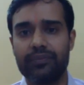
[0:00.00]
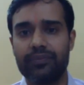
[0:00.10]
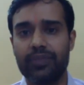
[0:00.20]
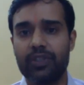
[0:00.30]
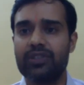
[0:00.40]

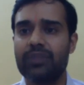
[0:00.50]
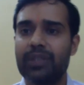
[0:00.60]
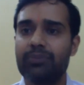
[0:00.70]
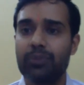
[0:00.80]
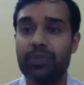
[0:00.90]
because
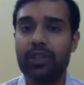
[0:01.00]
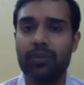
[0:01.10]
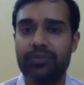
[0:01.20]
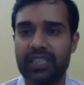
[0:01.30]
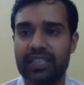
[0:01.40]
sometimes people
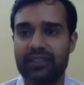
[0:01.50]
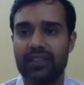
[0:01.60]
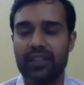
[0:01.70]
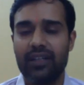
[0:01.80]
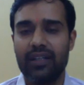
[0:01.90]
object
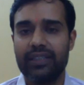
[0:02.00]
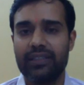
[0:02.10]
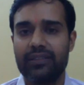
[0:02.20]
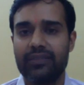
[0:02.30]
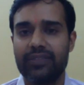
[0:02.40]

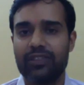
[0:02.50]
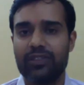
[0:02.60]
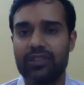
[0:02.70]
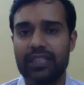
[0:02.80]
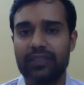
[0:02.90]
when you are
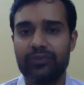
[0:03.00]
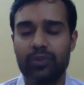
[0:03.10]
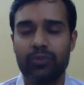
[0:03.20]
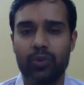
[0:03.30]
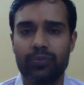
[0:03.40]
starting
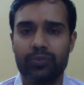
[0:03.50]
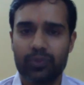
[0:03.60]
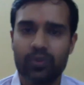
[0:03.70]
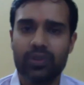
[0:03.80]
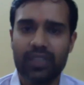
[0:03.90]
from home.
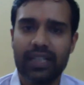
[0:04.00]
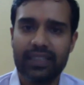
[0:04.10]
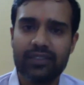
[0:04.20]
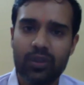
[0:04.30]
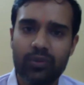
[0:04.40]
So yeah, it
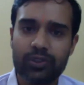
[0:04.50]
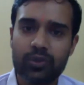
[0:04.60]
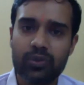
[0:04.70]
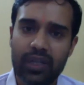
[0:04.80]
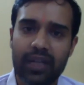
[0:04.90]
is always
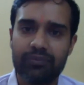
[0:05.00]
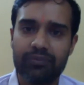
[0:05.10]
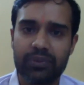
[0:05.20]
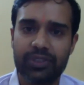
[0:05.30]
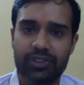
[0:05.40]
good to have
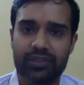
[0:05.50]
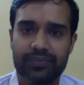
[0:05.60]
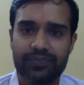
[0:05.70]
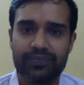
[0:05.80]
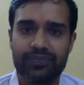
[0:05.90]
permission,
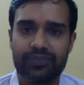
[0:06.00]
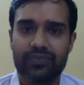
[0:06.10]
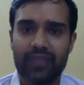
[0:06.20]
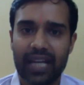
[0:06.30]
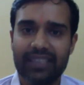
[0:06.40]

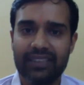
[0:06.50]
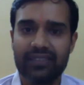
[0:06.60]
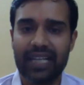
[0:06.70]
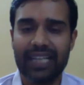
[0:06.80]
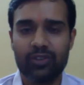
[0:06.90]
and it is
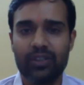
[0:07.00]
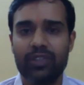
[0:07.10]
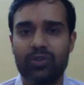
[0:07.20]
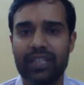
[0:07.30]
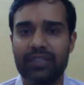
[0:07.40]
actually
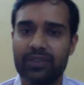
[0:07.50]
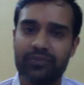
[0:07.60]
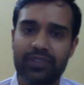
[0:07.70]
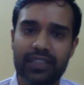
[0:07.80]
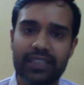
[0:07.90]
required even
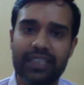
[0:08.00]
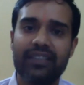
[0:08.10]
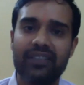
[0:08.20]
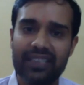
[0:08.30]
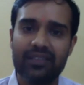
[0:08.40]
we are
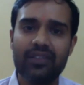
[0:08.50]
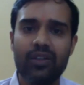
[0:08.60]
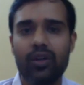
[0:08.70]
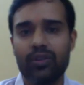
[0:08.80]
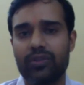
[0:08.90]
taking rental
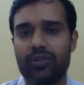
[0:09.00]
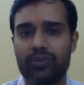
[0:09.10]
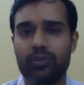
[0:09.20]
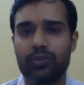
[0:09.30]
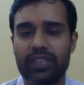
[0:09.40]
or
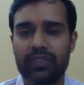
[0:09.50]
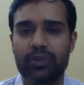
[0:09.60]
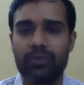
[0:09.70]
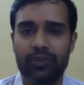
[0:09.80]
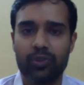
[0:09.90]
doing it
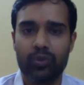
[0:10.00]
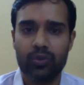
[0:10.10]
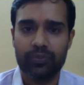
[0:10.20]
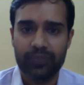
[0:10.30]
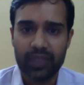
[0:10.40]
from our
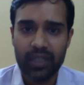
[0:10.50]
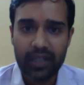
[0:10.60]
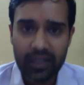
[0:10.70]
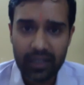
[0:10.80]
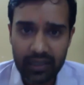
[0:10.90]

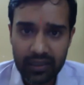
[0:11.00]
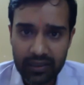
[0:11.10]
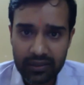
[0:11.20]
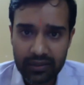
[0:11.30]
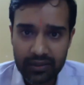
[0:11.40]

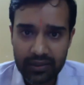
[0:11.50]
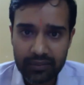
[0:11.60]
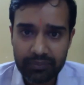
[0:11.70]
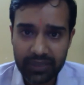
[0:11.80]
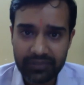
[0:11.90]
home.
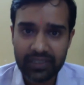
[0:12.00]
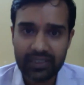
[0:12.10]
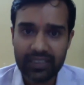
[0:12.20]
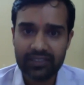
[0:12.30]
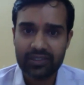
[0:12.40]
Bhavit, it's